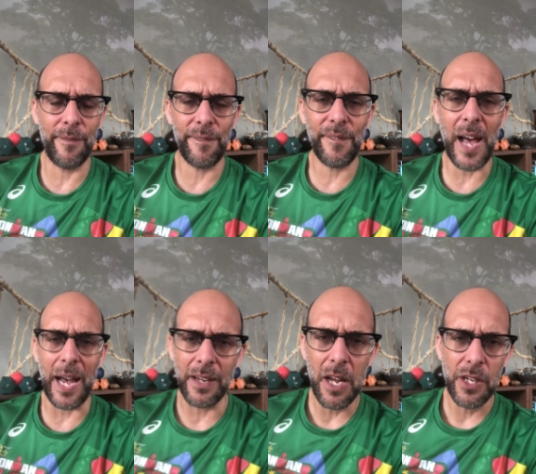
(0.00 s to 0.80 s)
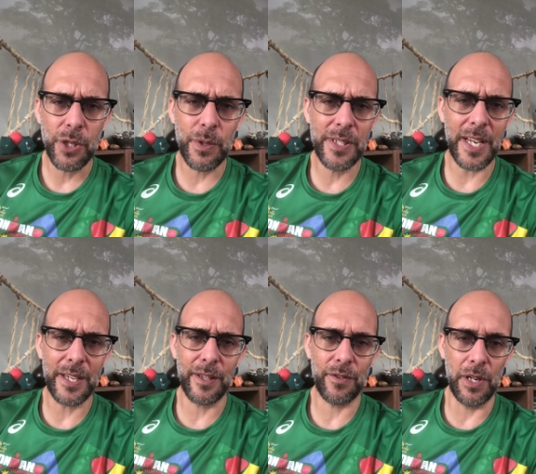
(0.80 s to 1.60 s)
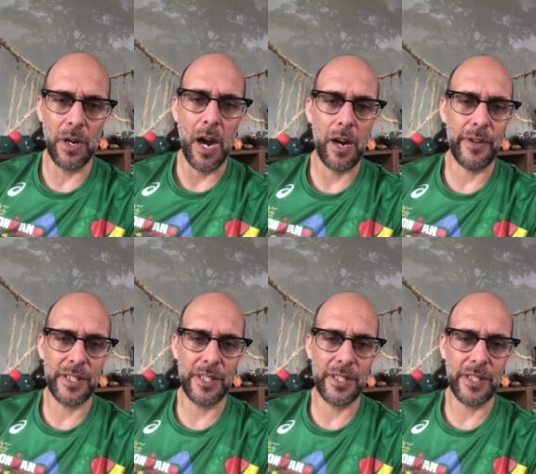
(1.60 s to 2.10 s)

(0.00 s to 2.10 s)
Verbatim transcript: In fact, she was getting through her